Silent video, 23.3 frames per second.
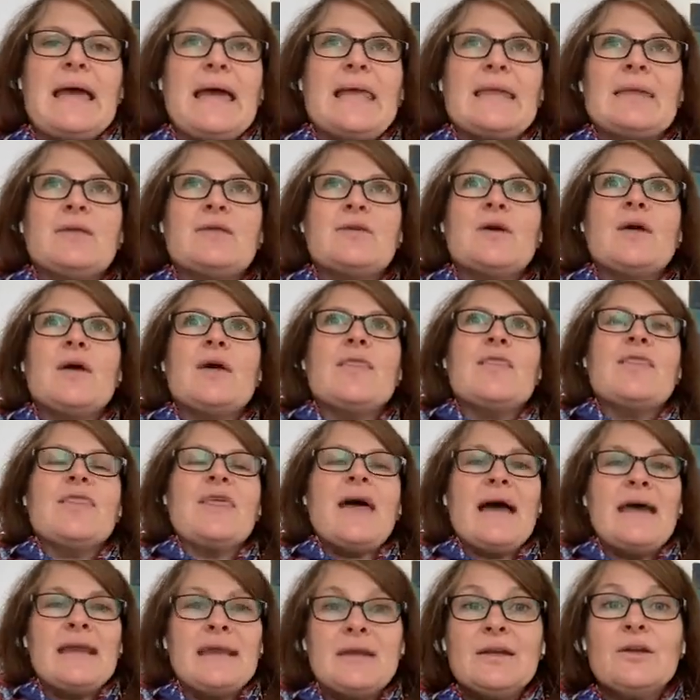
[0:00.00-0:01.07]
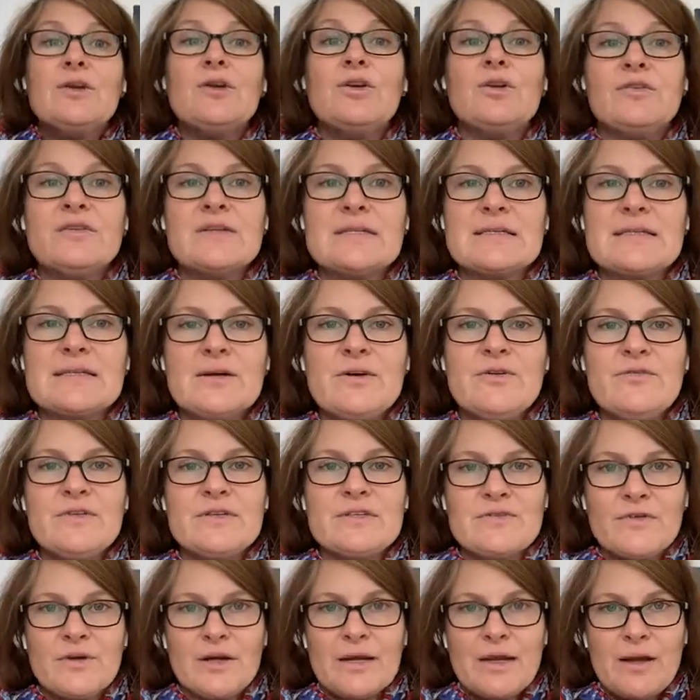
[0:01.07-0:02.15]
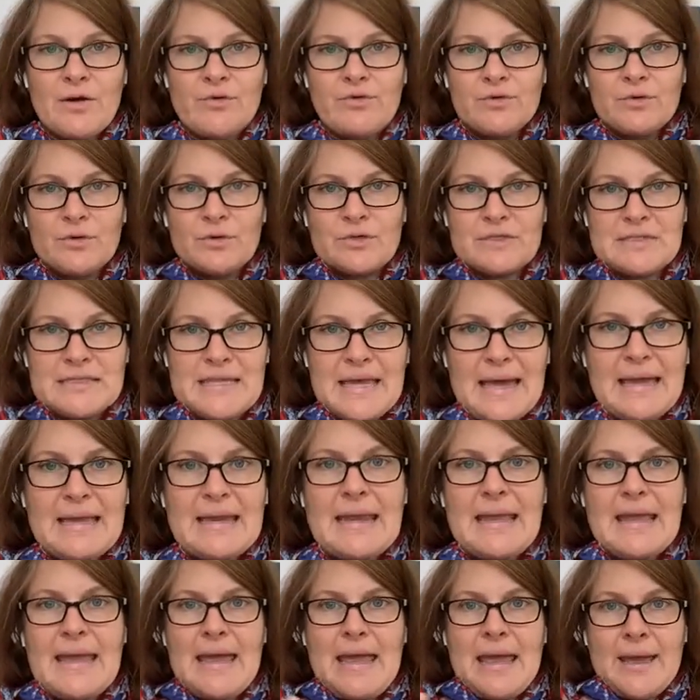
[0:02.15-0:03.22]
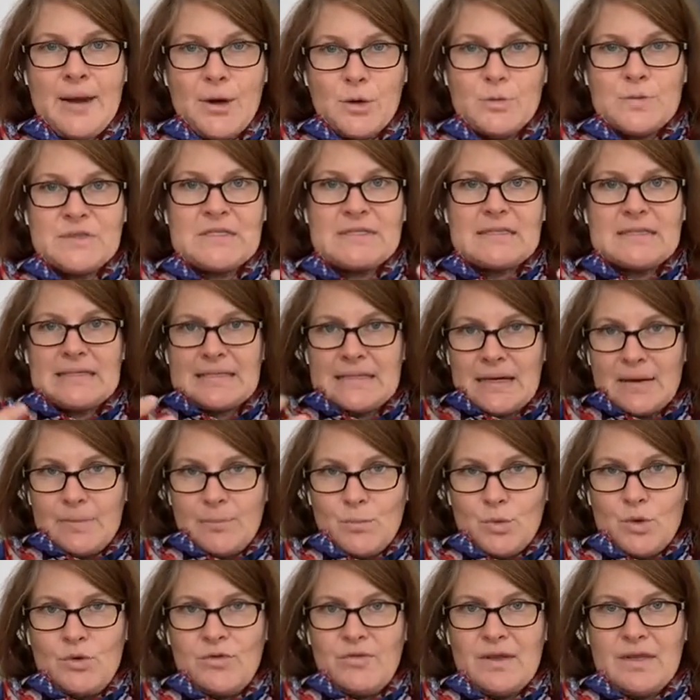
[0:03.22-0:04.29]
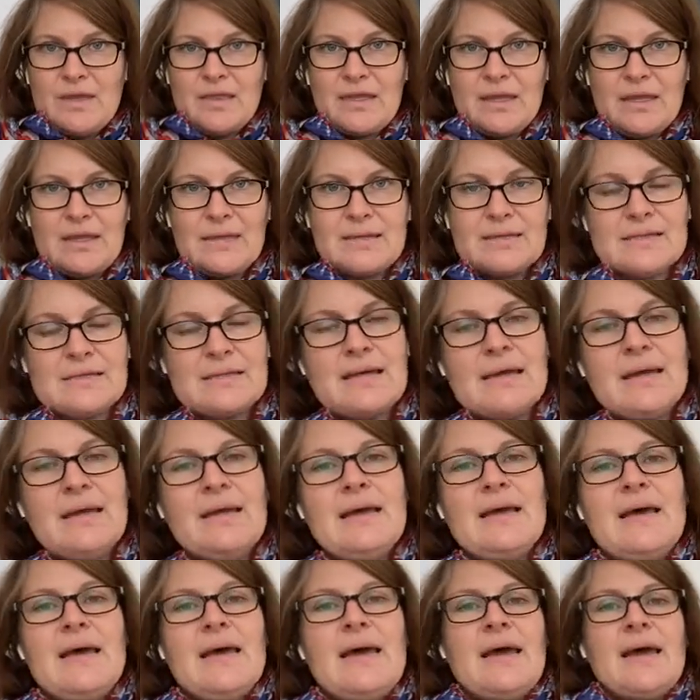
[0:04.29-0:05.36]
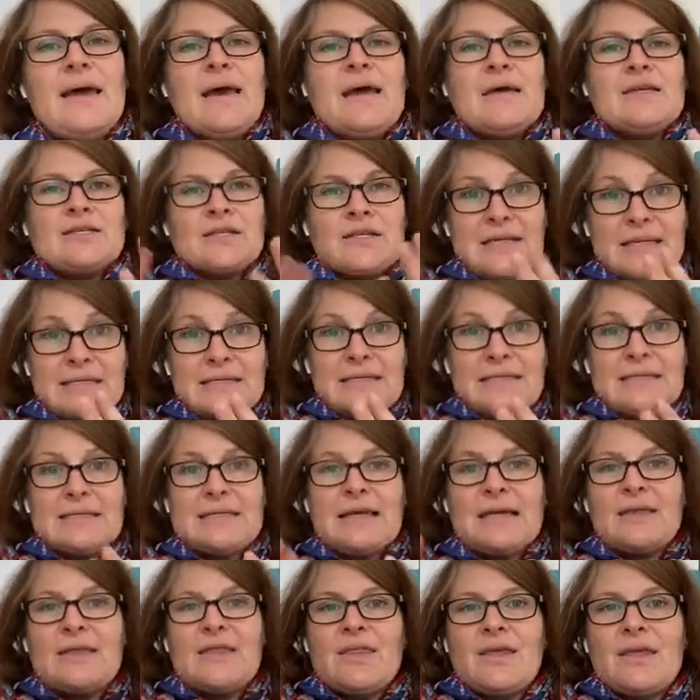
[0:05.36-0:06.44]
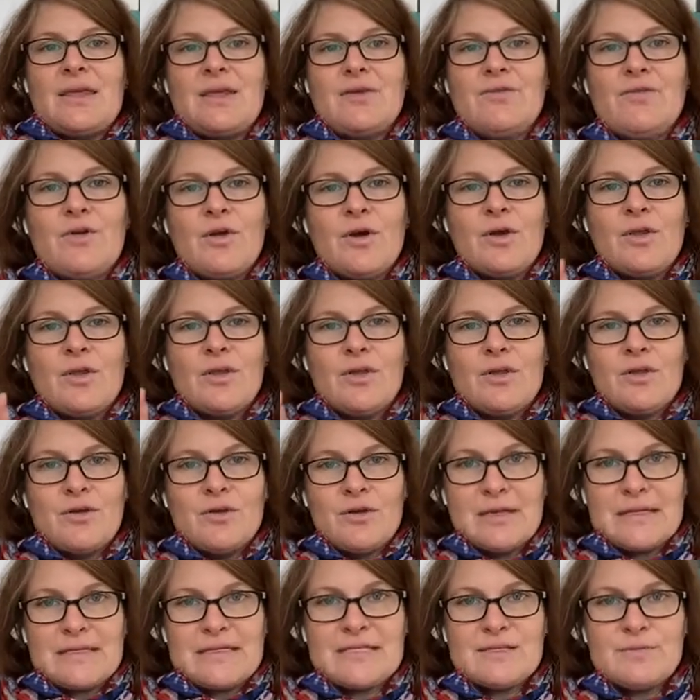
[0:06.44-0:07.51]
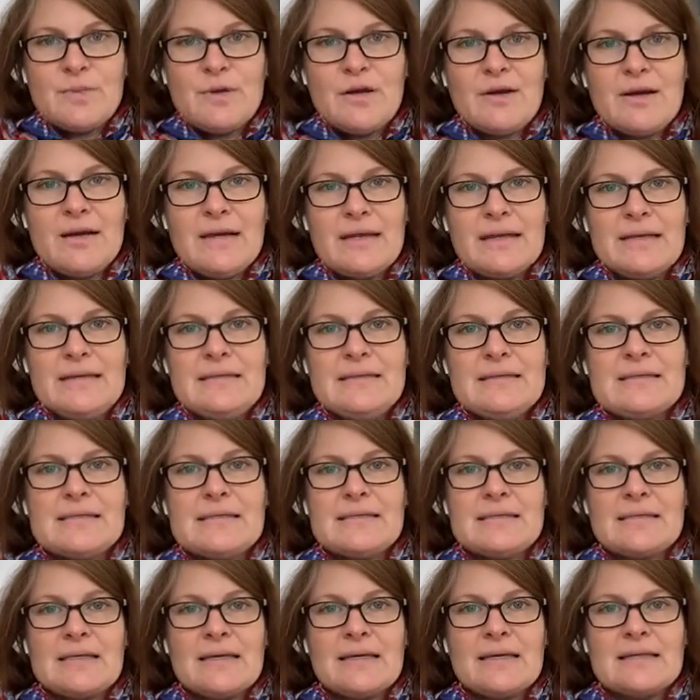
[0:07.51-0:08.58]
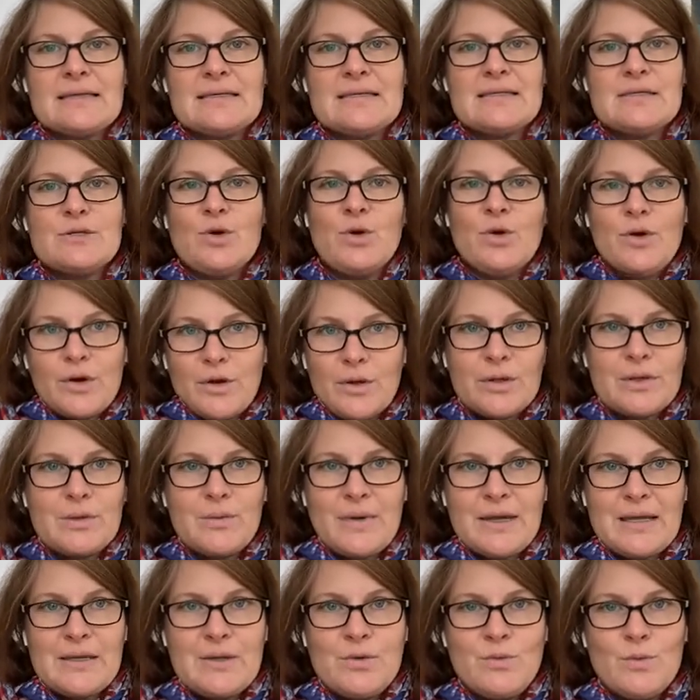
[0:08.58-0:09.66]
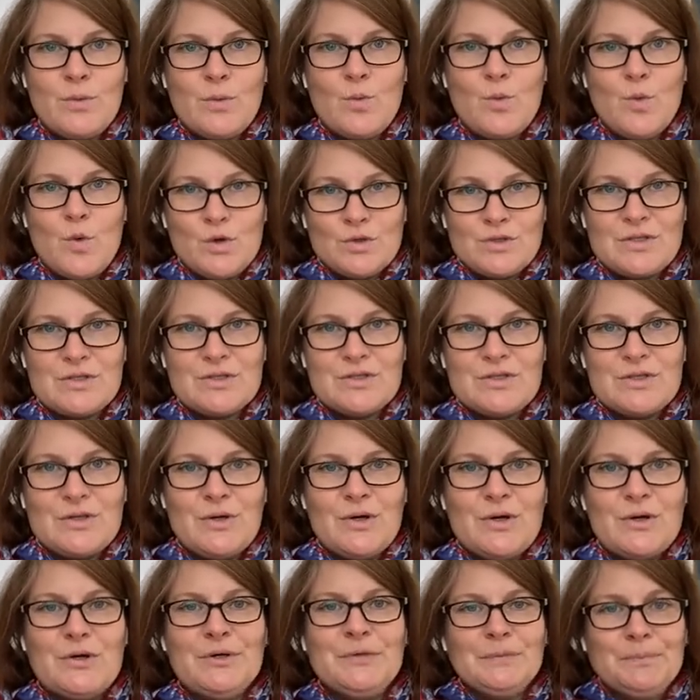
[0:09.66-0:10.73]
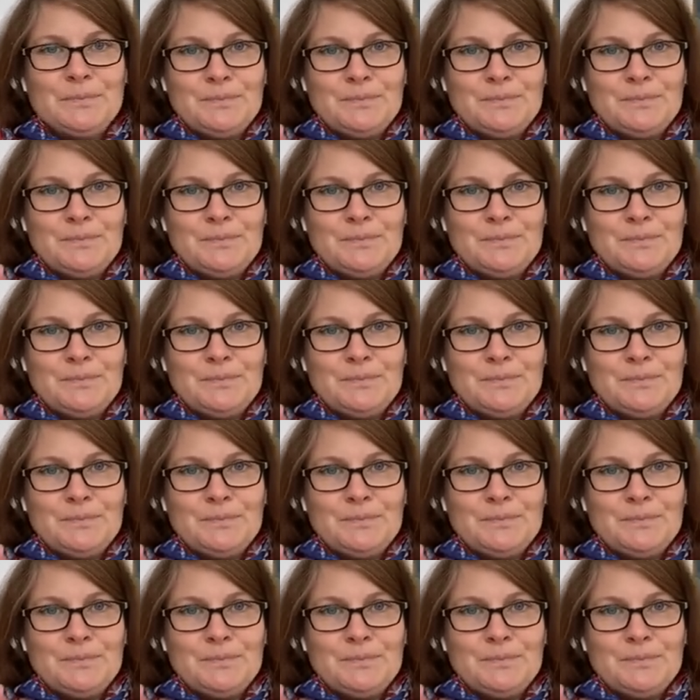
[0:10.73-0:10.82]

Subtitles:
And that in and of itself is very helpful because that helps to start moving things. So that's the second thing. You've got your experience that's not going the way you want it to go.